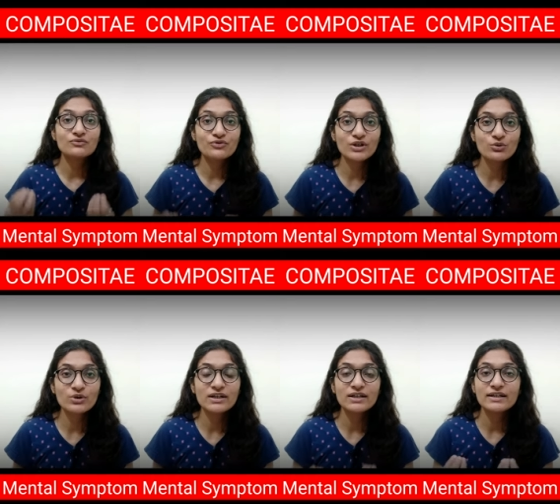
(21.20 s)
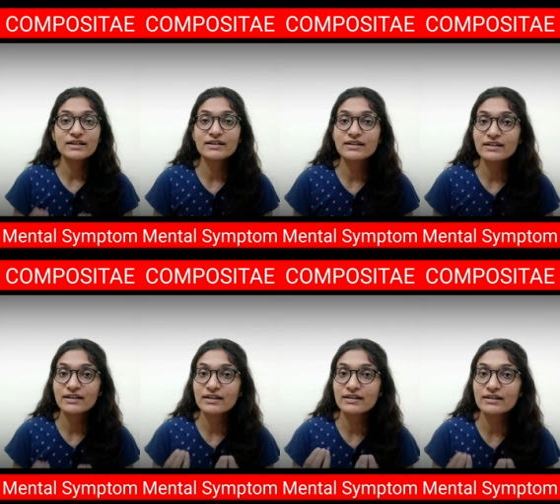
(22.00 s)
frequently
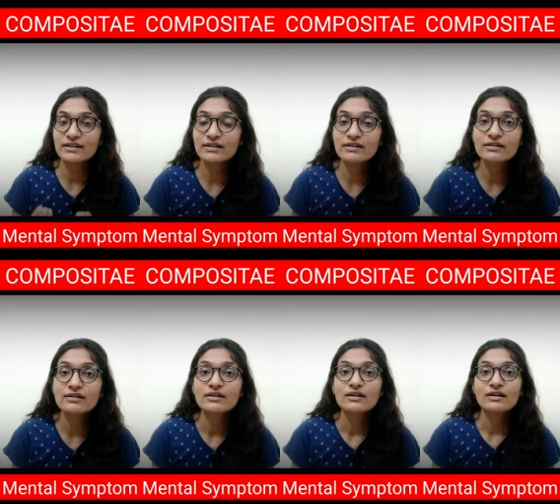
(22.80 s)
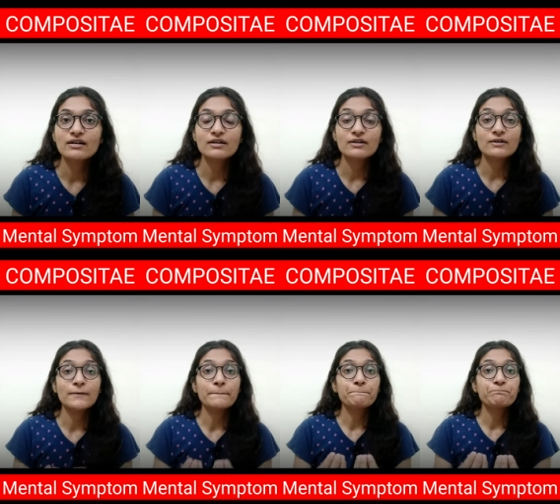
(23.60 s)
indicated
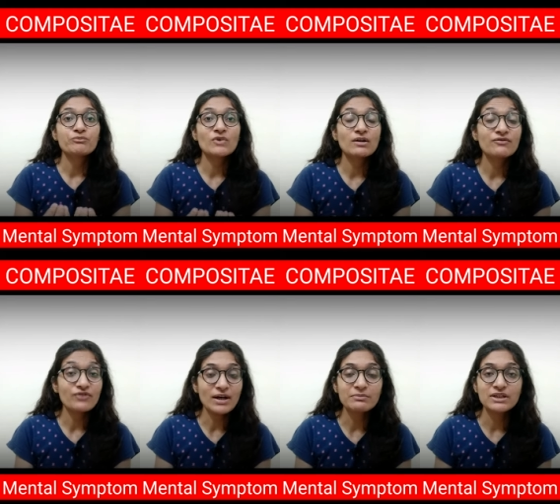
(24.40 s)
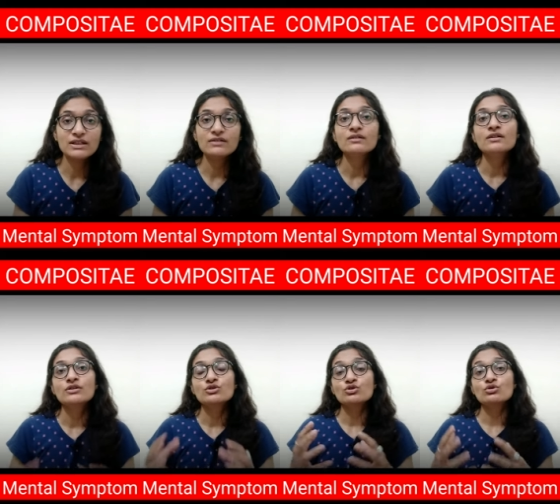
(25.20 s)
um, family
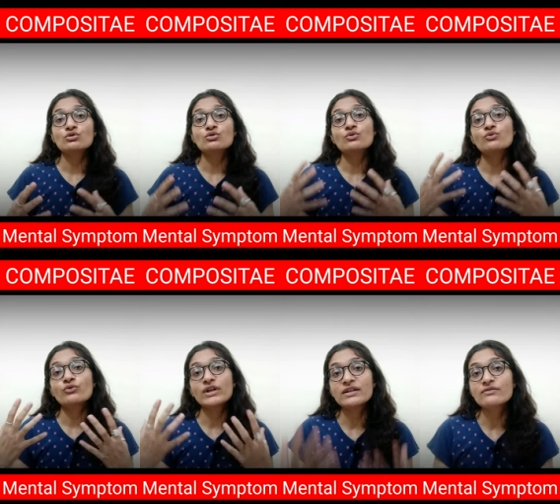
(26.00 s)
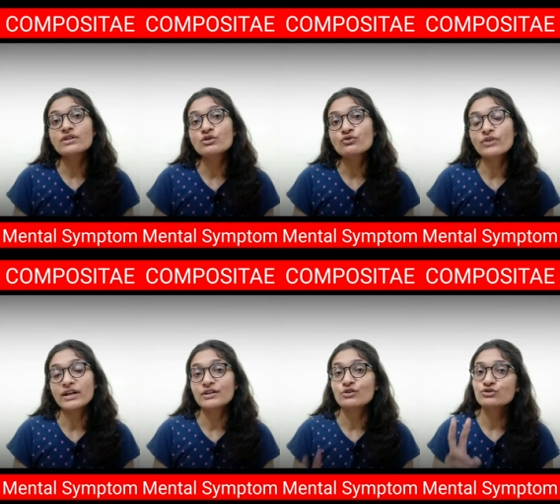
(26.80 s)
so whenever you
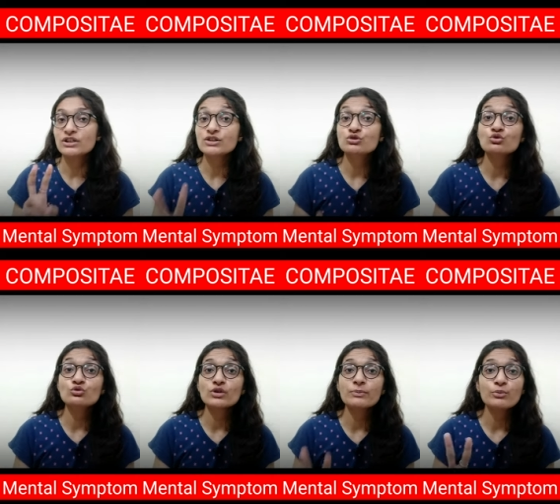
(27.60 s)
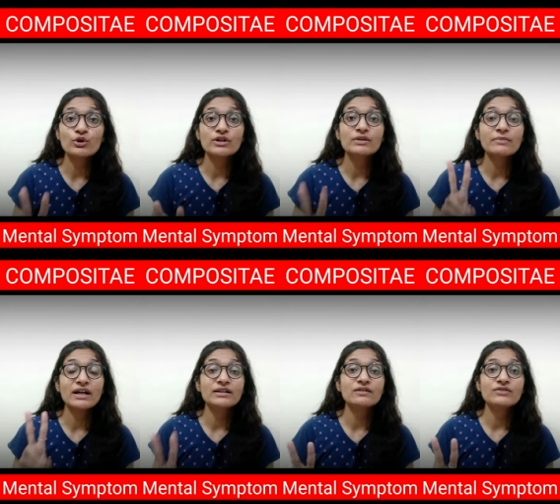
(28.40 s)
find out these two important
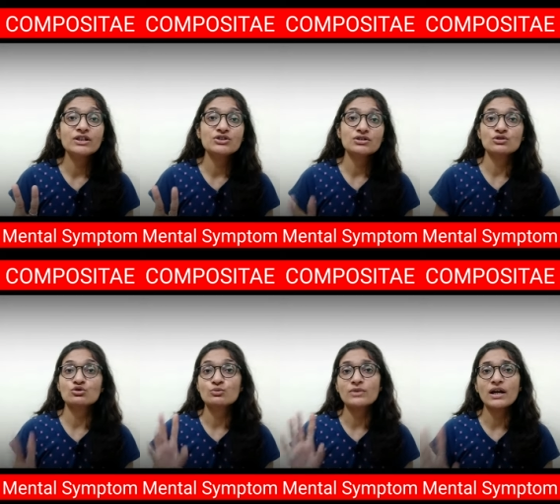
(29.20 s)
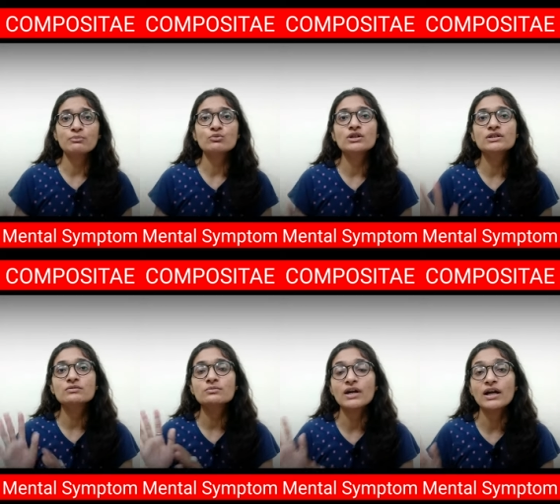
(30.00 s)
mental features
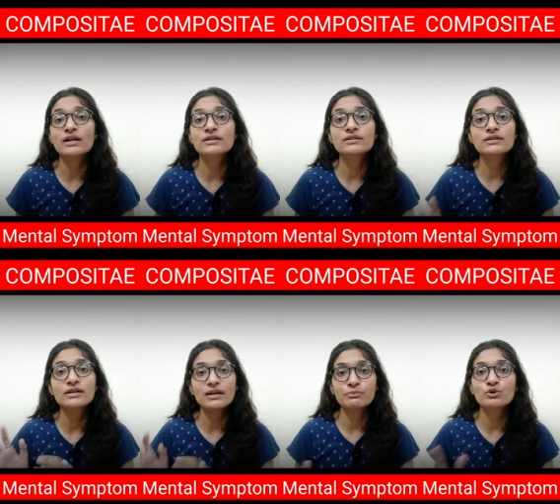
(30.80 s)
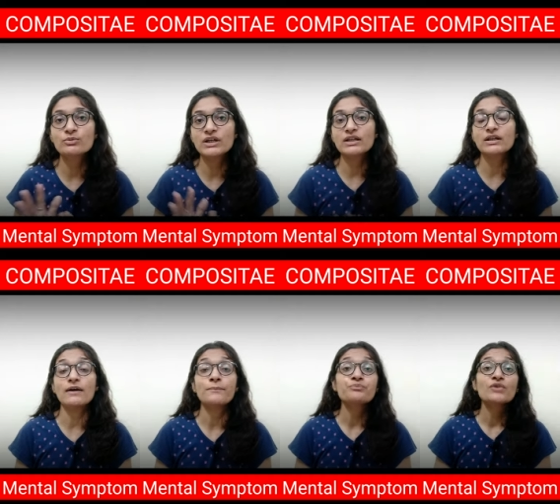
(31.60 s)
somnambulism and the kleptomania